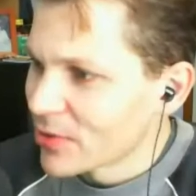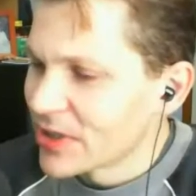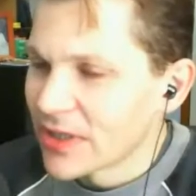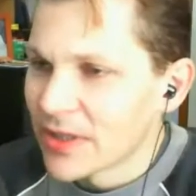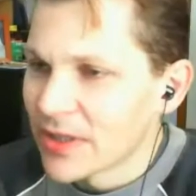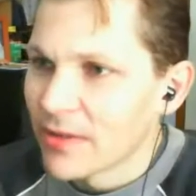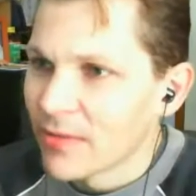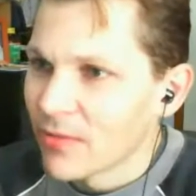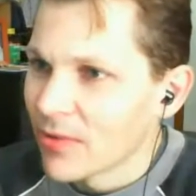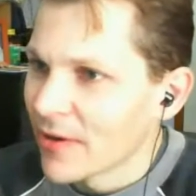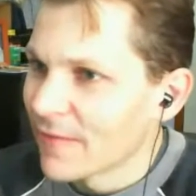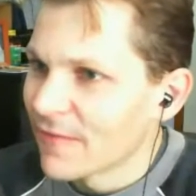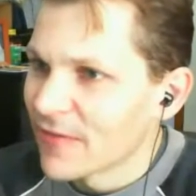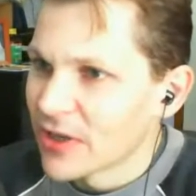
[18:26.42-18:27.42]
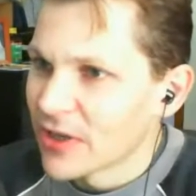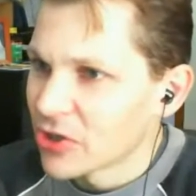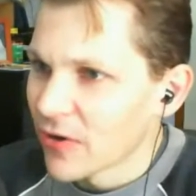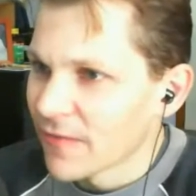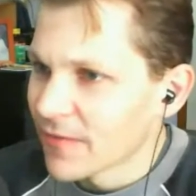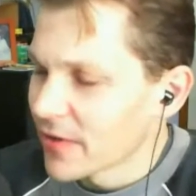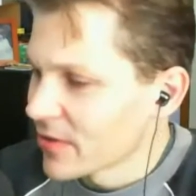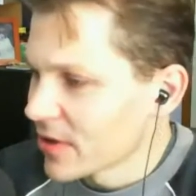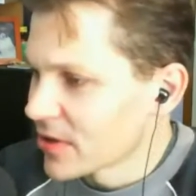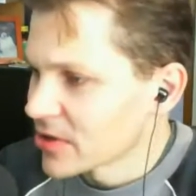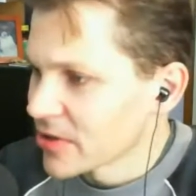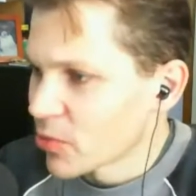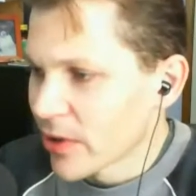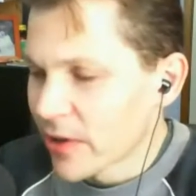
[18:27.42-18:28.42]
we did finish off the
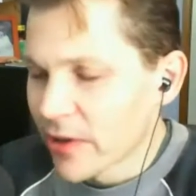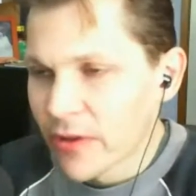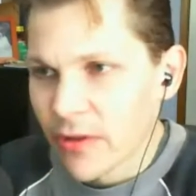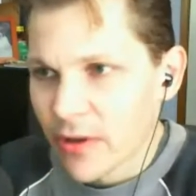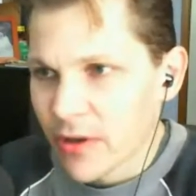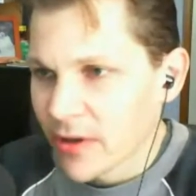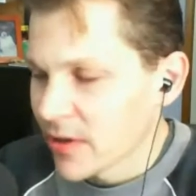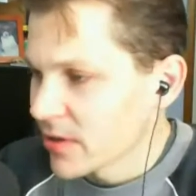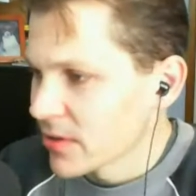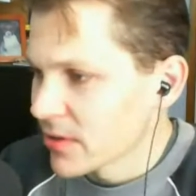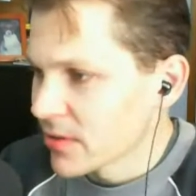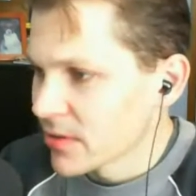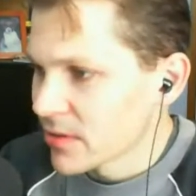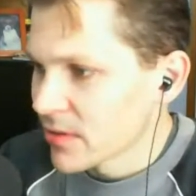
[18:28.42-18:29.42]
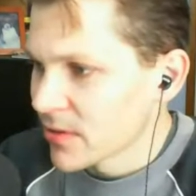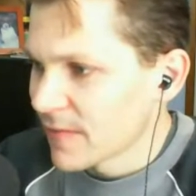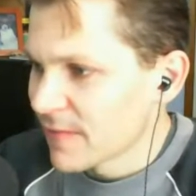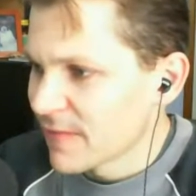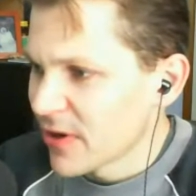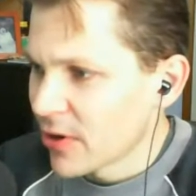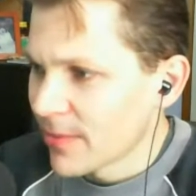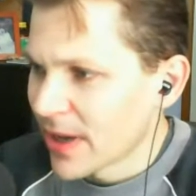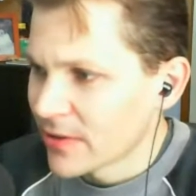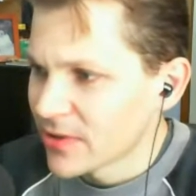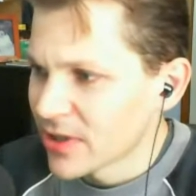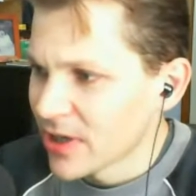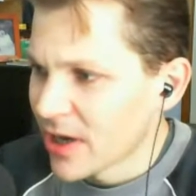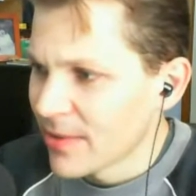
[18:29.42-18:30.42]
session with a fair amount
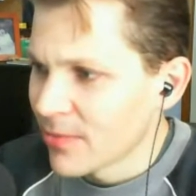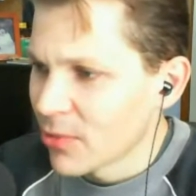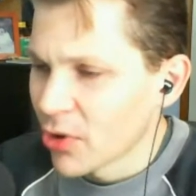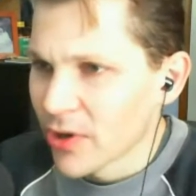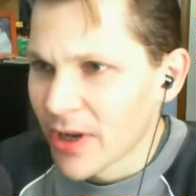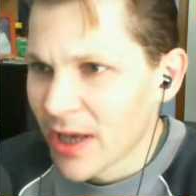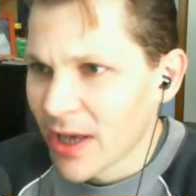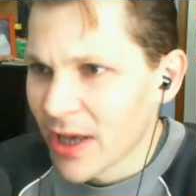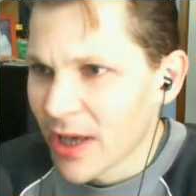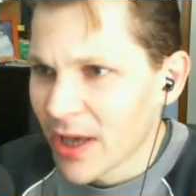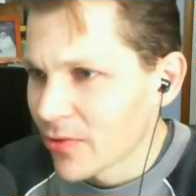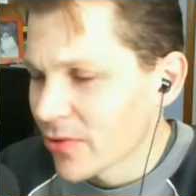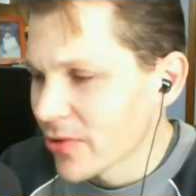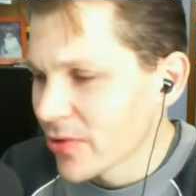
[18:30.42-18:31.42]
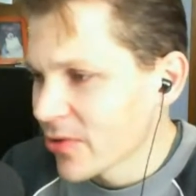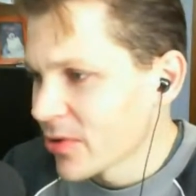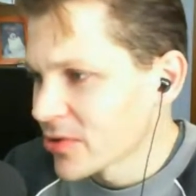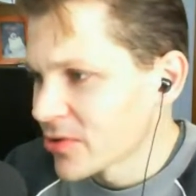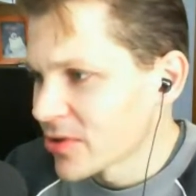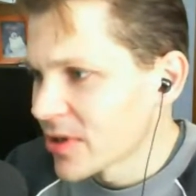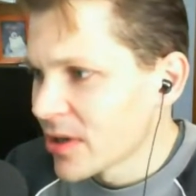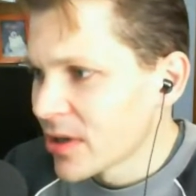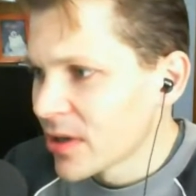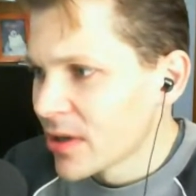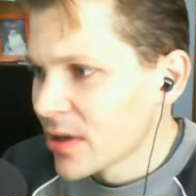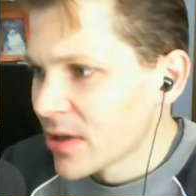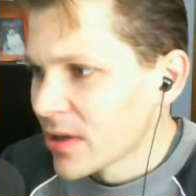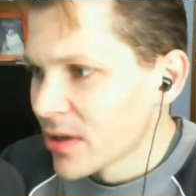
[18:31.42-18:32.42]
of time on hard mode Sword Squadron.
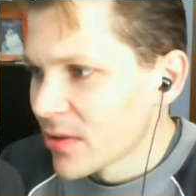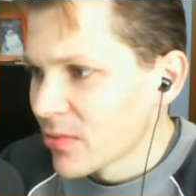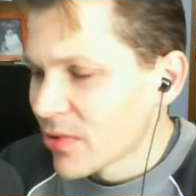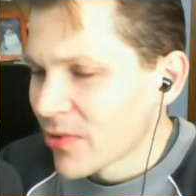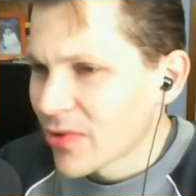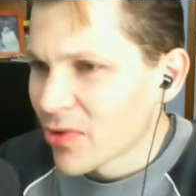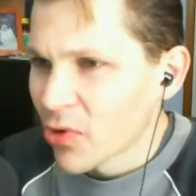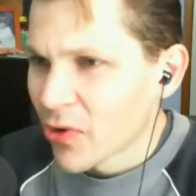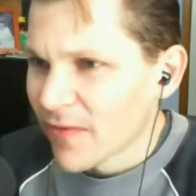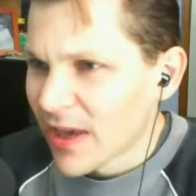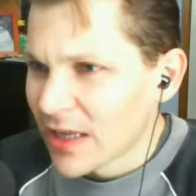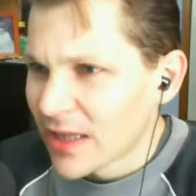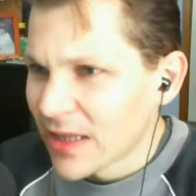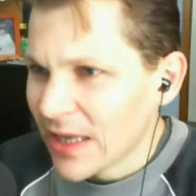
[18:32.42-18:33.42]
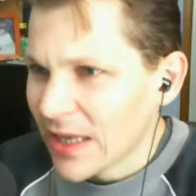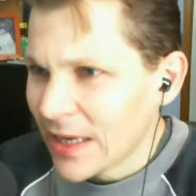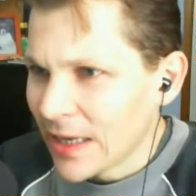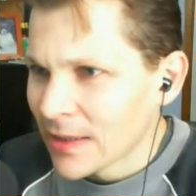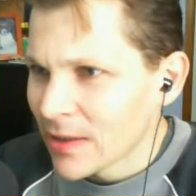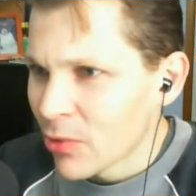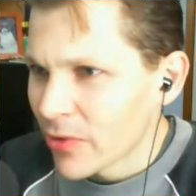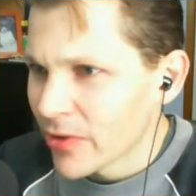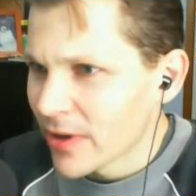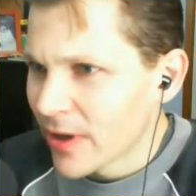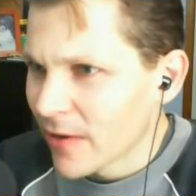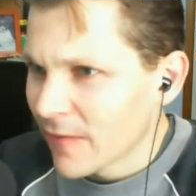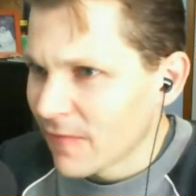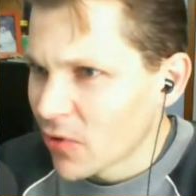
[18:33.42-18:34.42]
We were sort of getting there. It
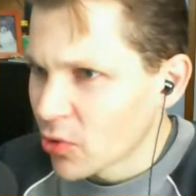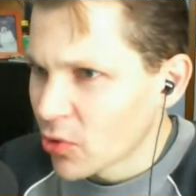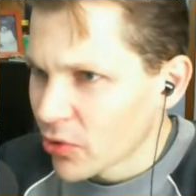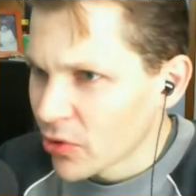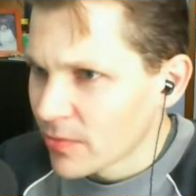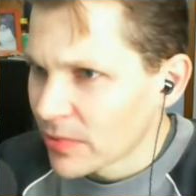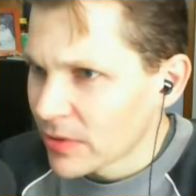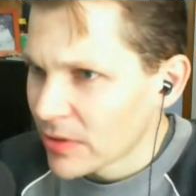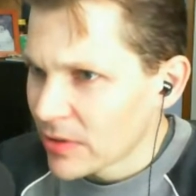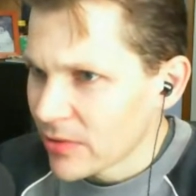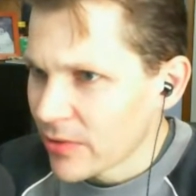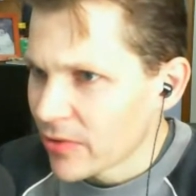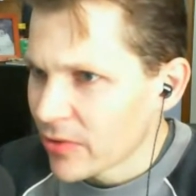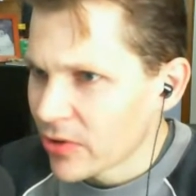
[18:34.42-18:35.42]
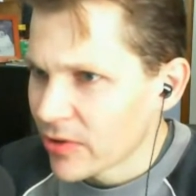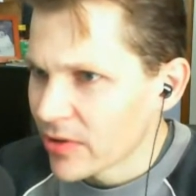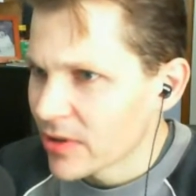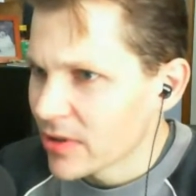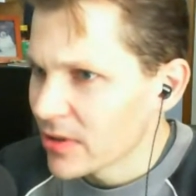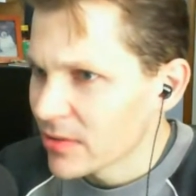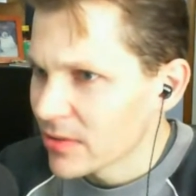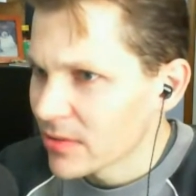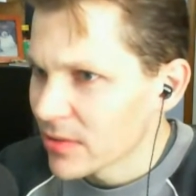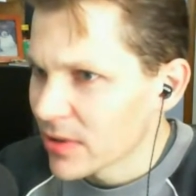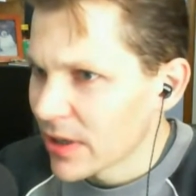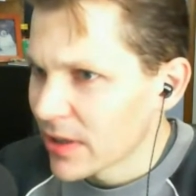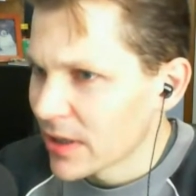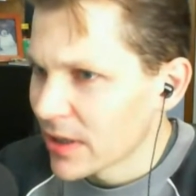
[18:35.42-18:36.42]
wasn't our full group because Turg
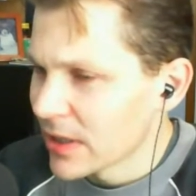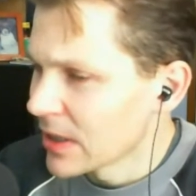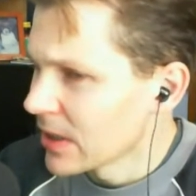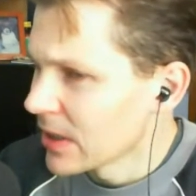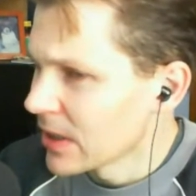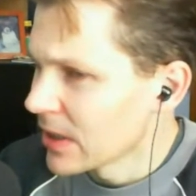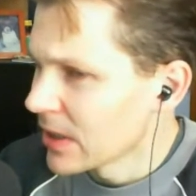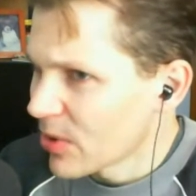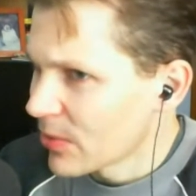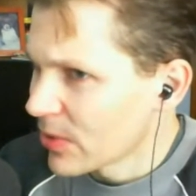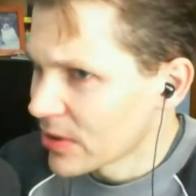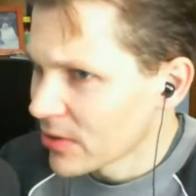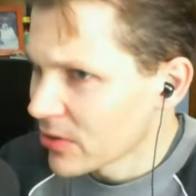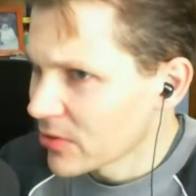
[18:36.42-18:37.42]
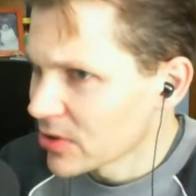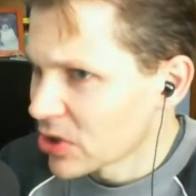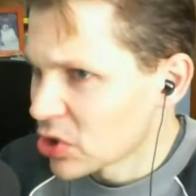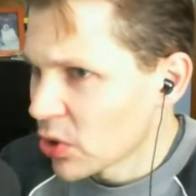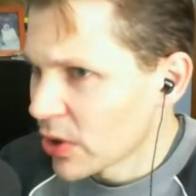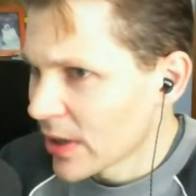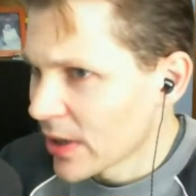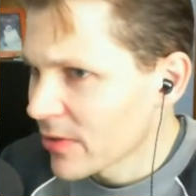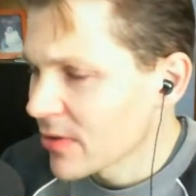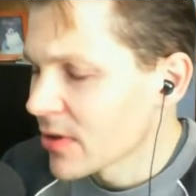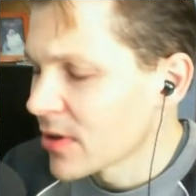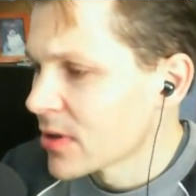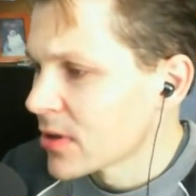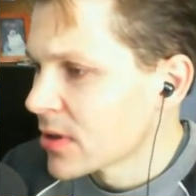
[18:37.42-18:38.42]
had another commitment and couldn't join us.
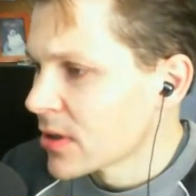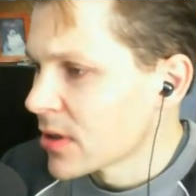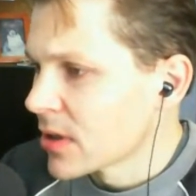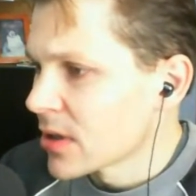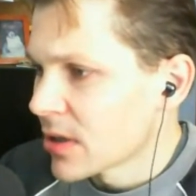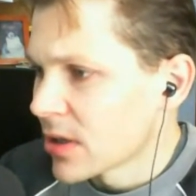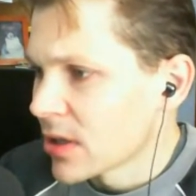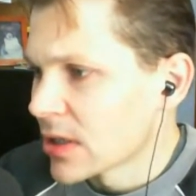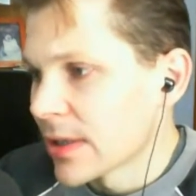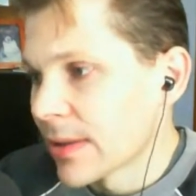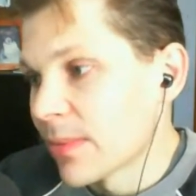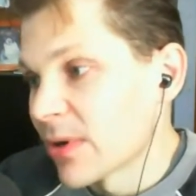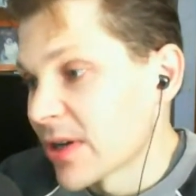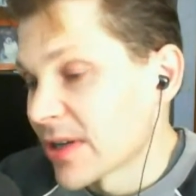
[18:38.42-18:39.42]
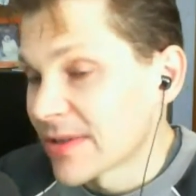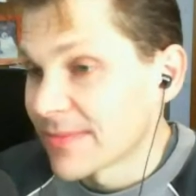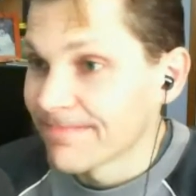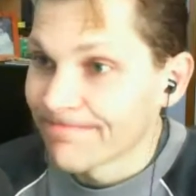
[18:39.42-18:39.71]
But